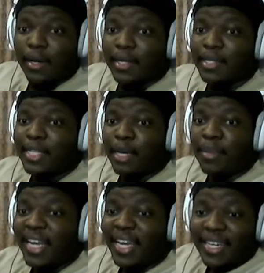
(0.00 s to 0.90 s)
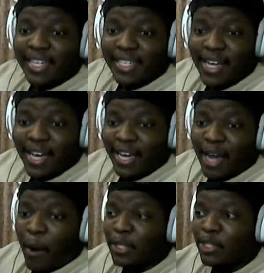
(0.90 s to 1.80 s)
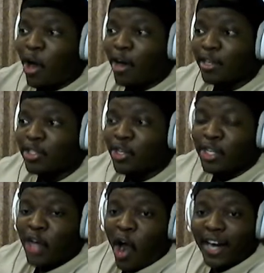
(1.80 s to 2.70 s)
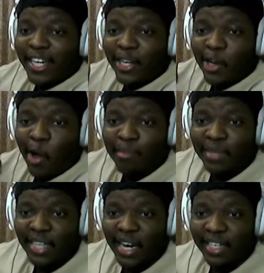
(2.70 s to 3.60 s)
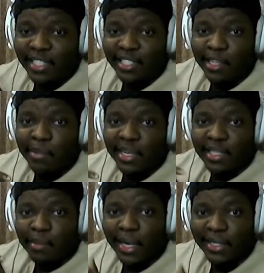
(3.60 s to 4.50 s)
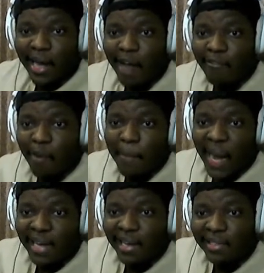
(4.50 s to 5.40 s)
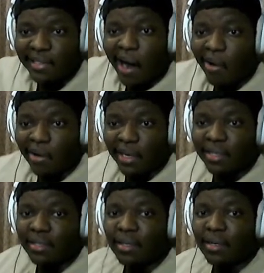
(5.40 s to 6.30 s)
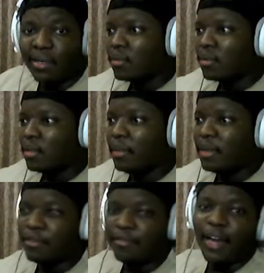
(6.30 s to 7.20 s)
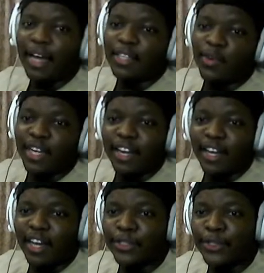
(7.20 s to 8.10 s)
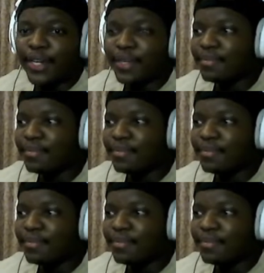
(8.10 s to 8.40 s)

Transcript: Sibling talk to talk, you know what I'm saying? The sibling's about to have a manly talk. You about to fly to another country?